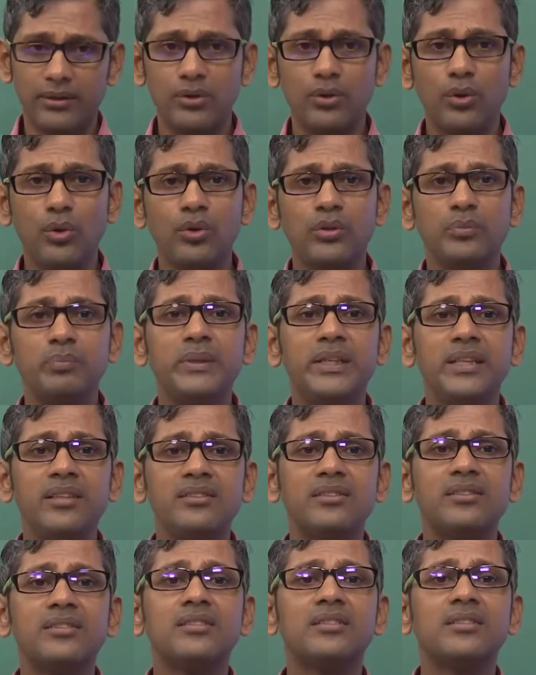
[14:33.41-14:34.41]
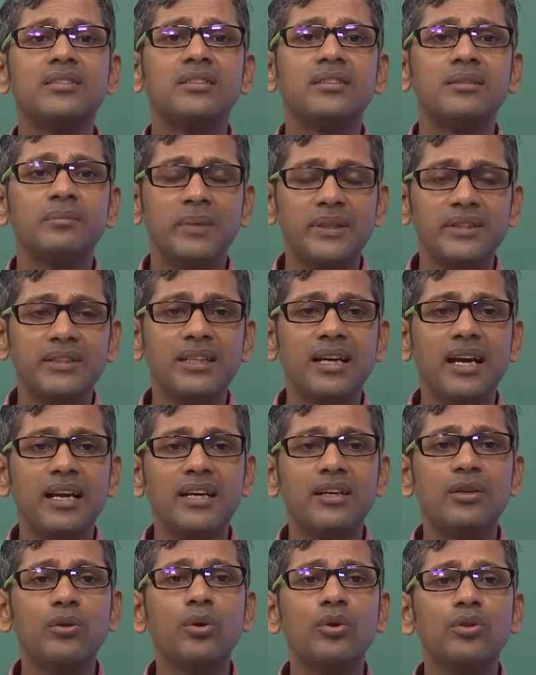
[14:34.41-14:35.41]
Growth means basically
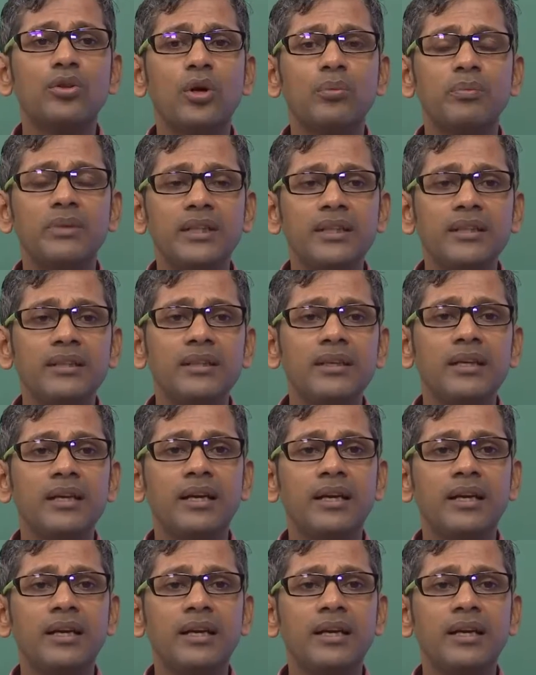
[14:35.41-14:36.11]
growth of the